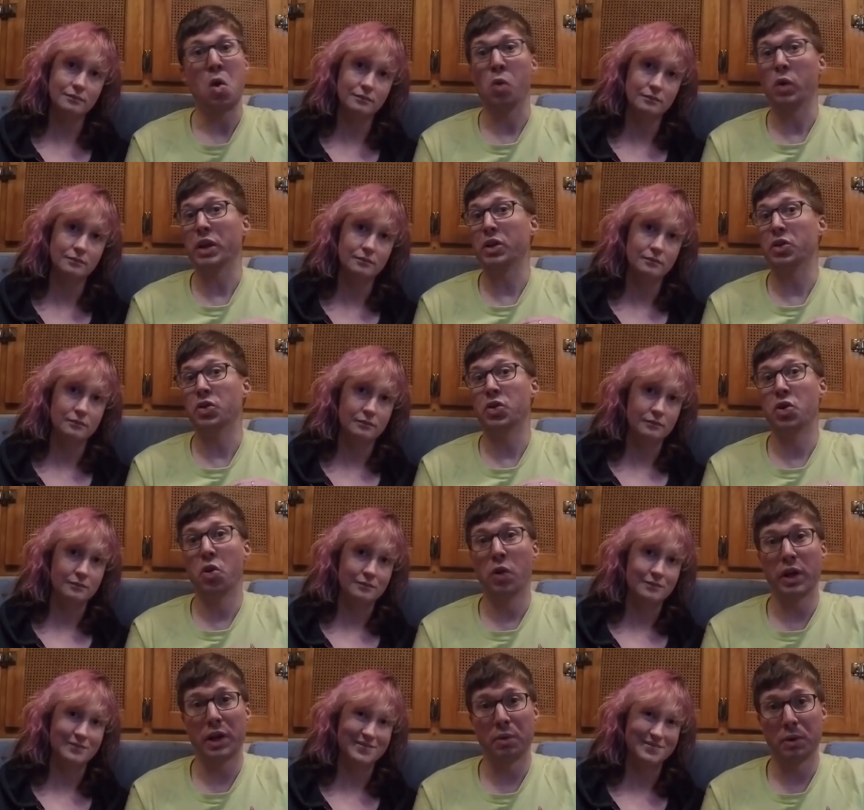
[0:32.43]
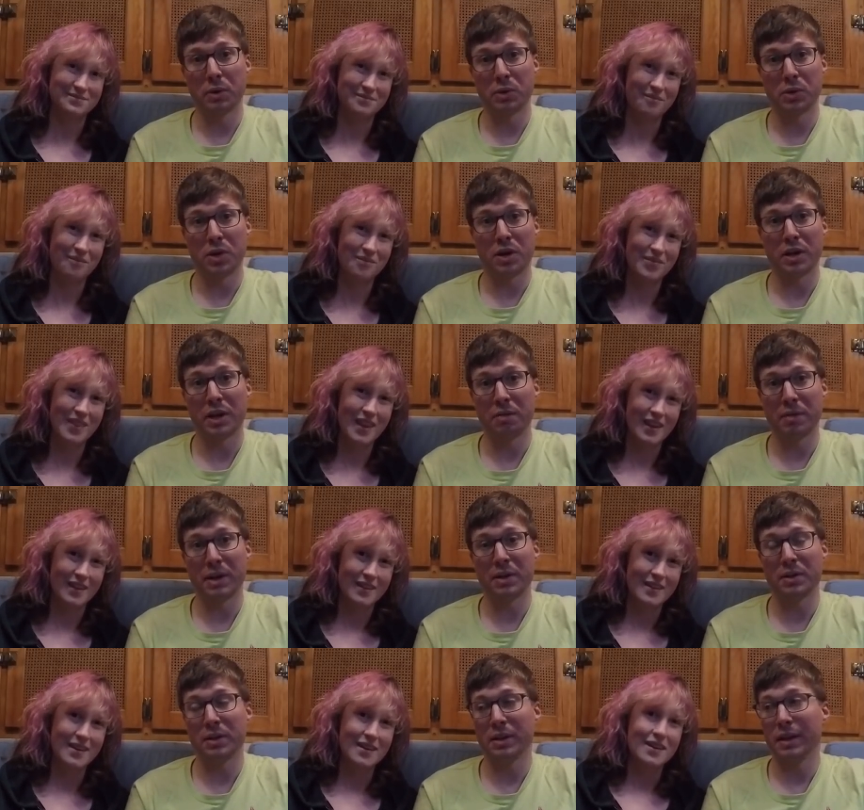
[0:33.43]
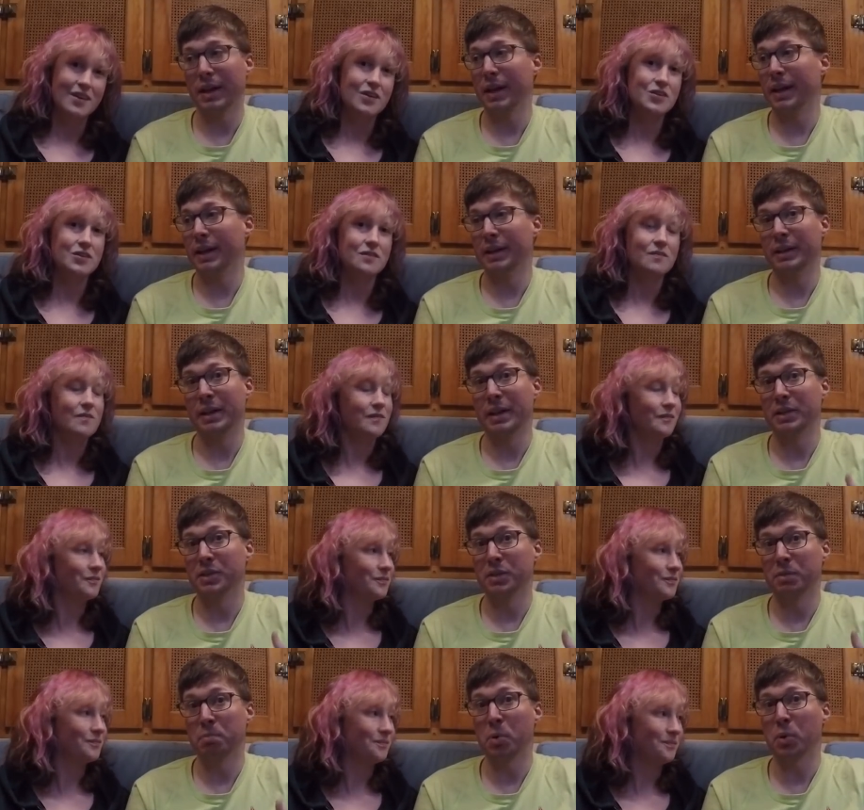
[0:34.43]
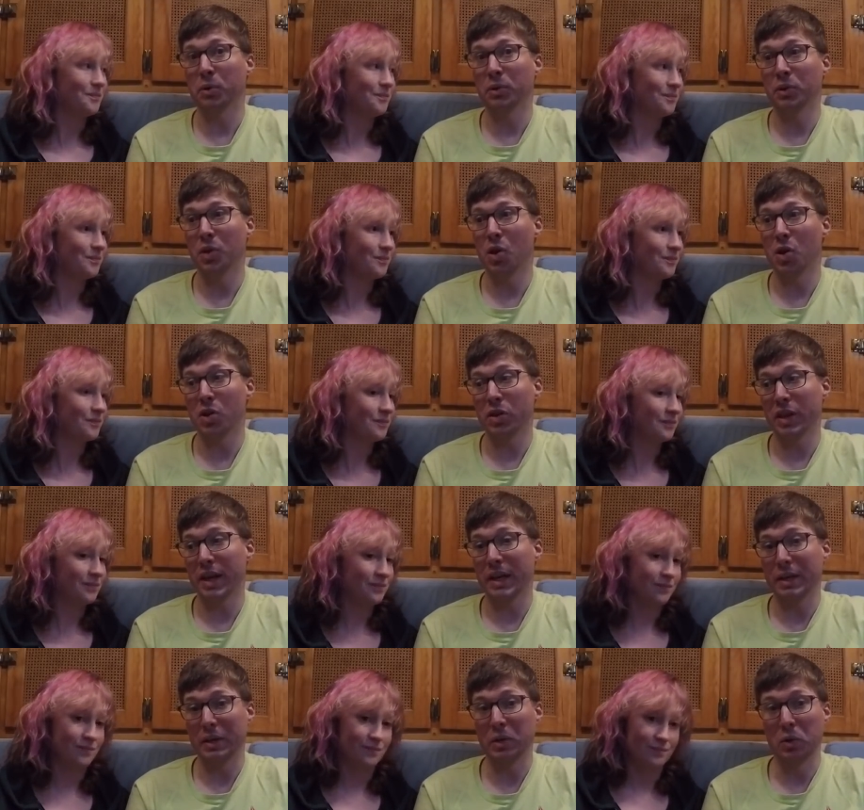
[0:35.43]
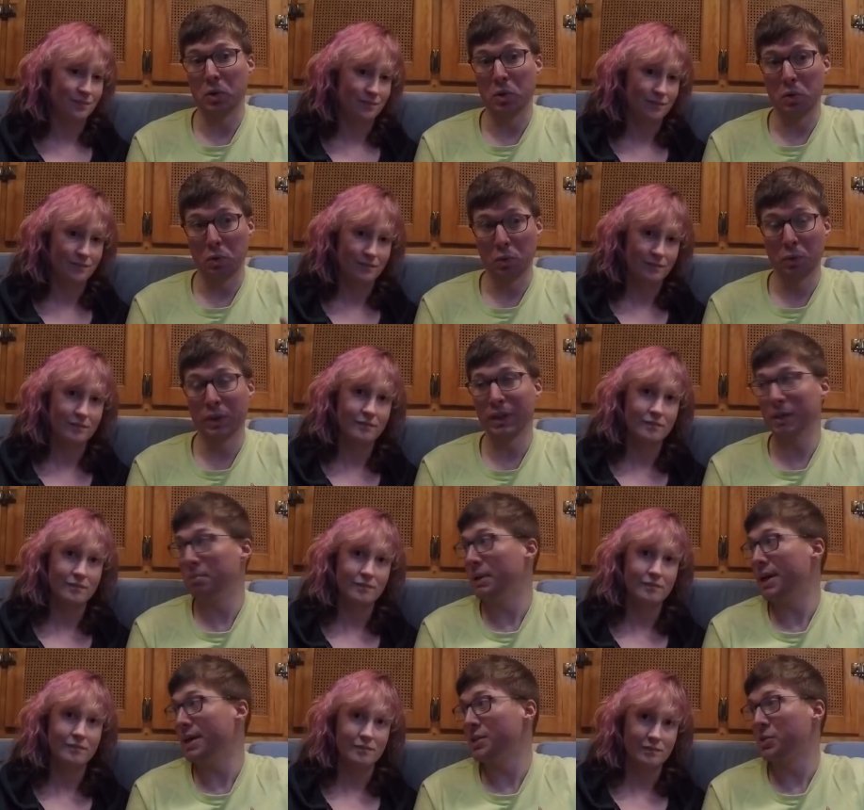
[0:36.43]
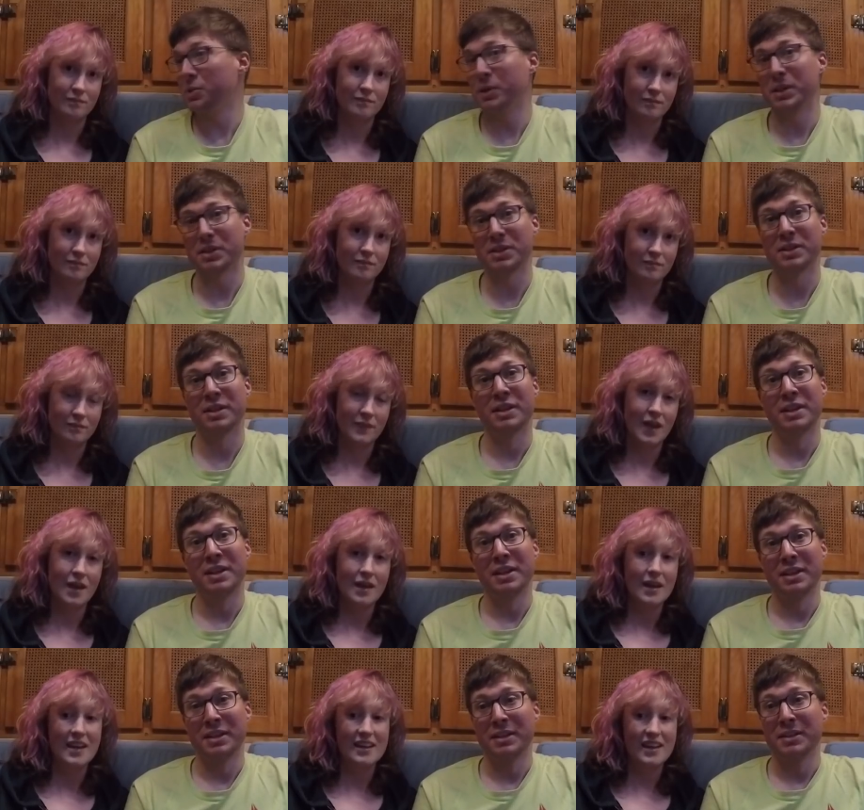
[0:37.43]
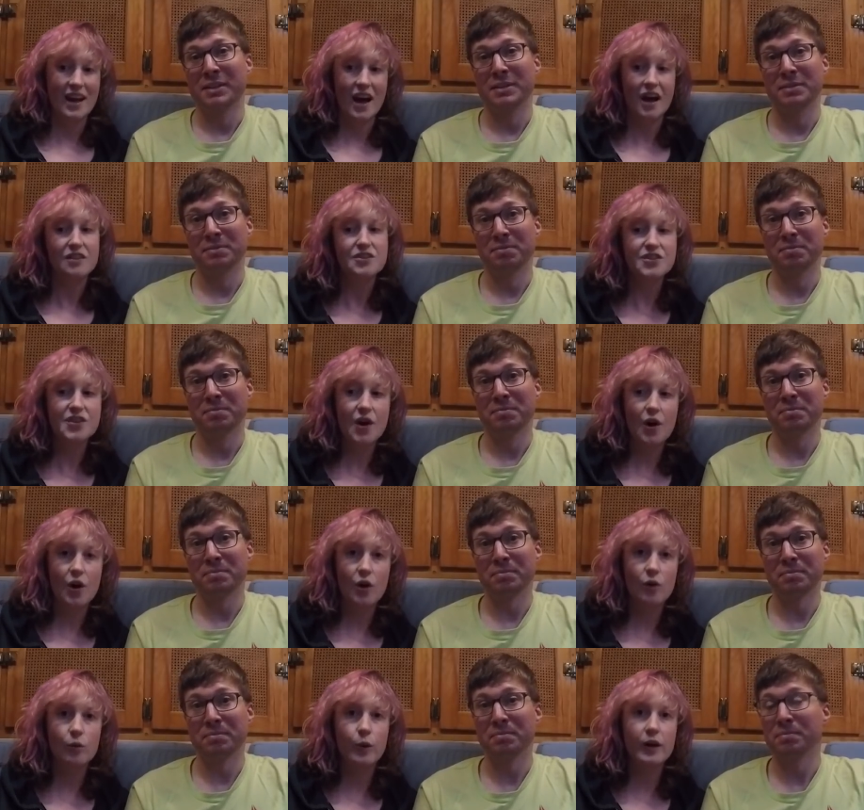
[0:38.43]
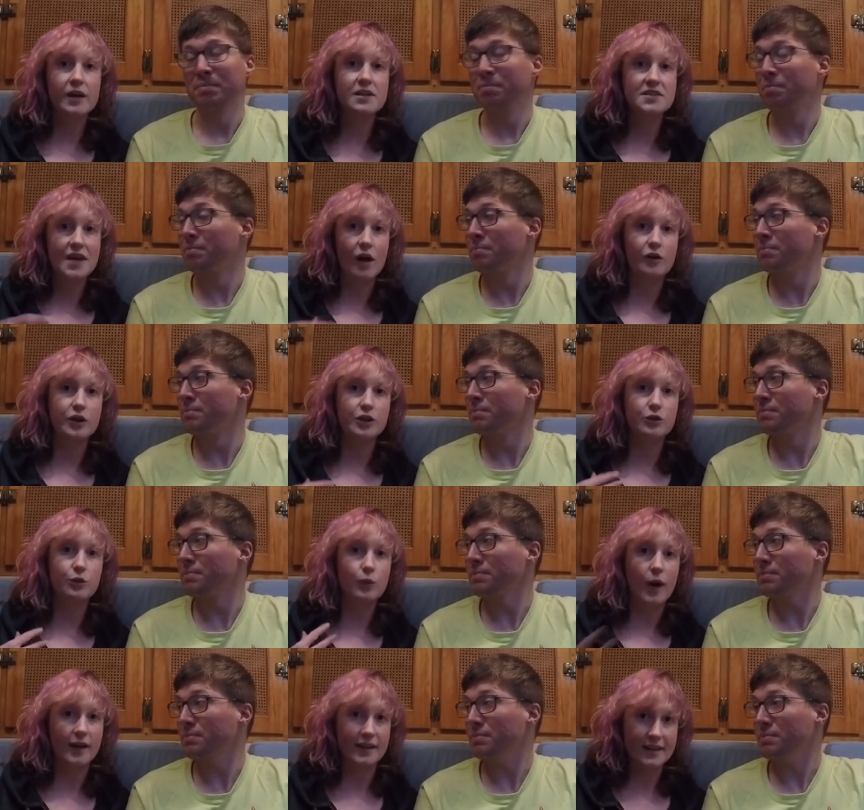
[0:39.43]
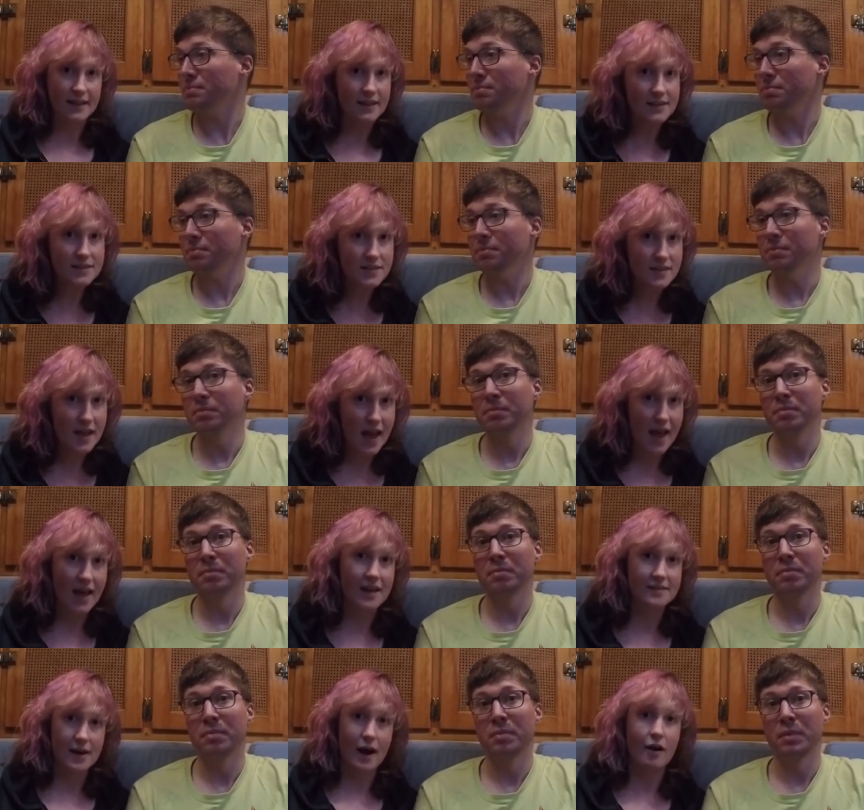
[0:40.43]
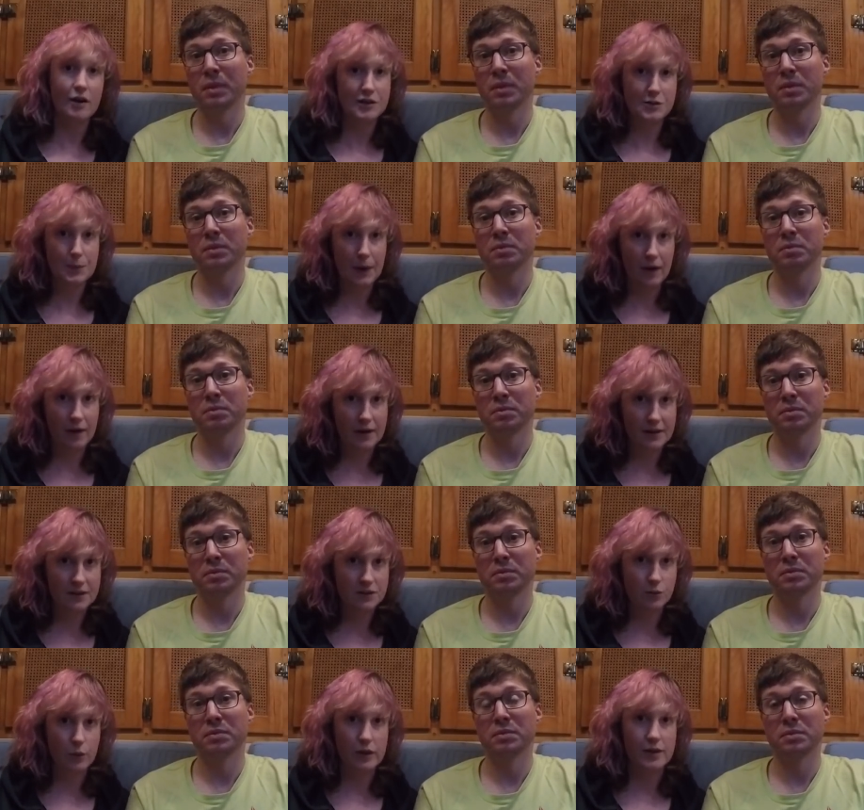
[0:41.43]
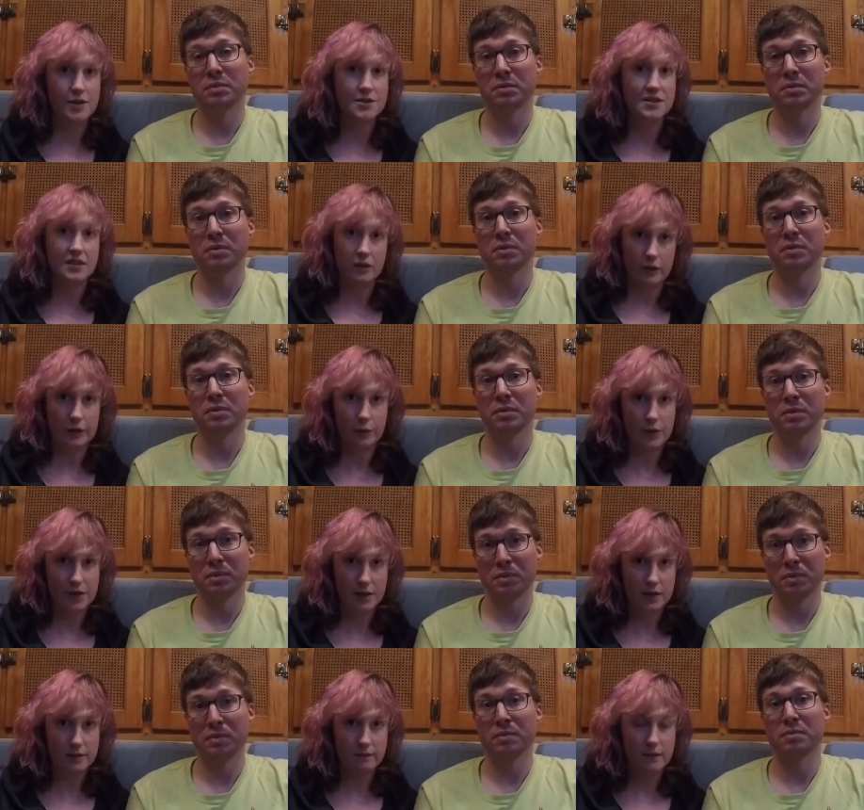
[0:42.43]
Speaker 1: We had no idea what he was talking about, and it's an important law that really applies to us.
Speaker 2: Yeah, so we're going to tell you what it is and our experience with dealing with it.